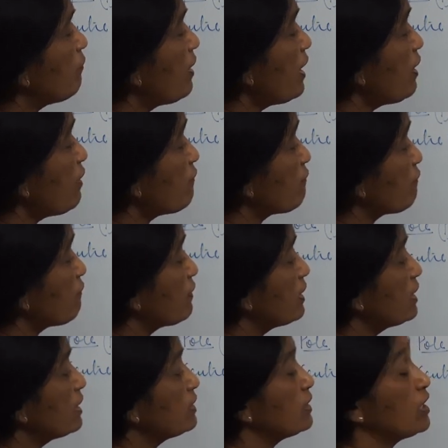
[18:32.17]
F.
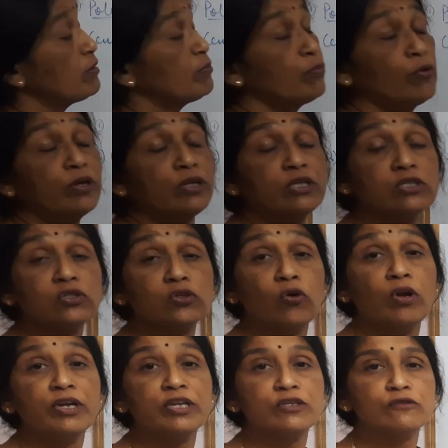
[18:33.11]
That point is
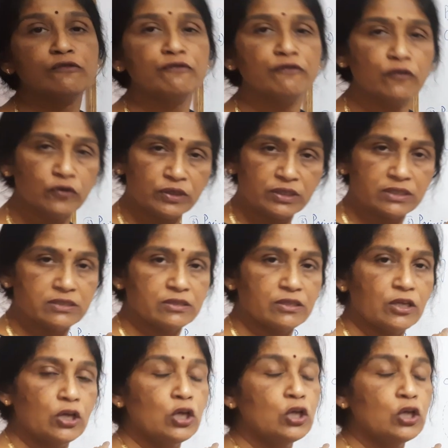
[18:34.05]
called as focus.